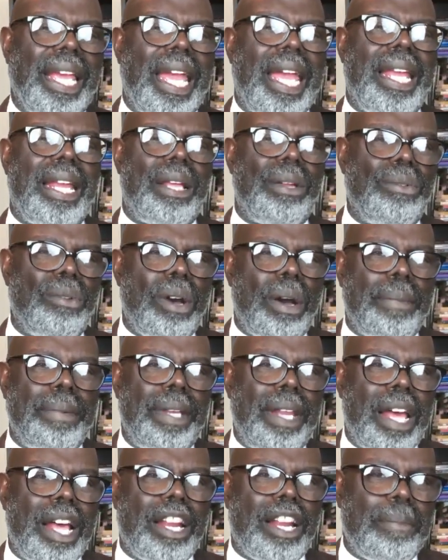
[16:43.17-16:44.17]
and a
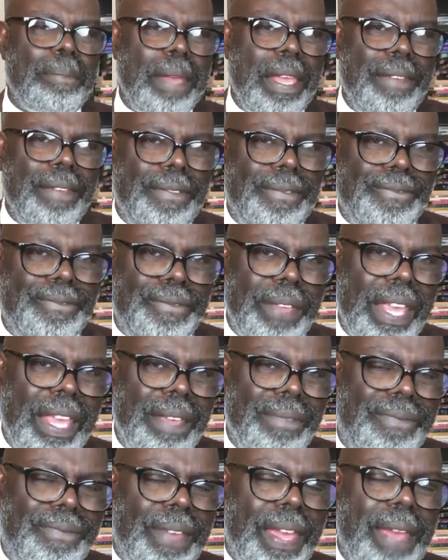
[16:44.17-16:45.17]
woman ought to be
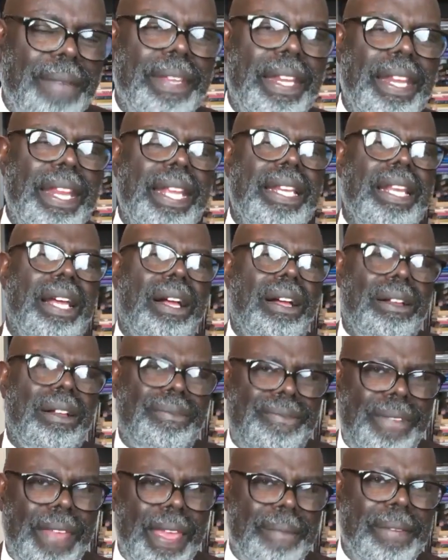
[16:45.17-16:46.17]
effeminate or
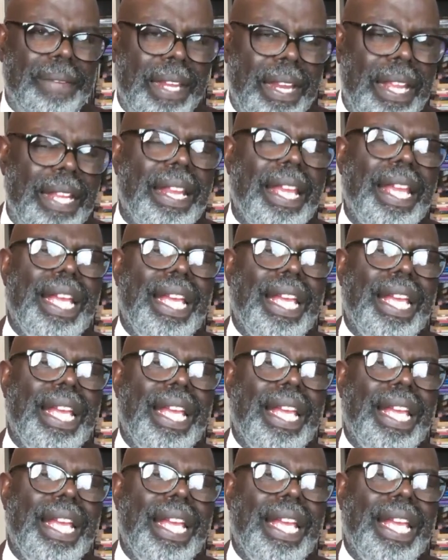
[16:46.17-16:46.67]
feminine.